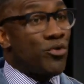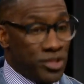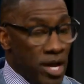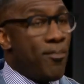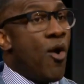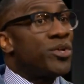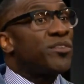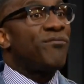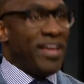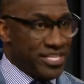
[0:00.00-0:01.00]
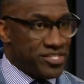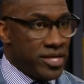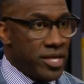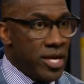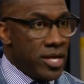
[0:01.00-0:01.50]
their opponent's face.
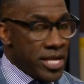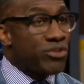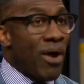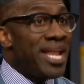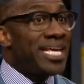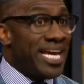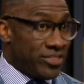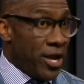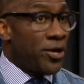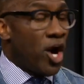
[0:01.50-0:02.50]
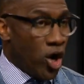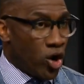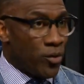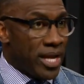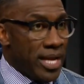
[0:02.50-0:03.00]
They're trying to get there in a hurry,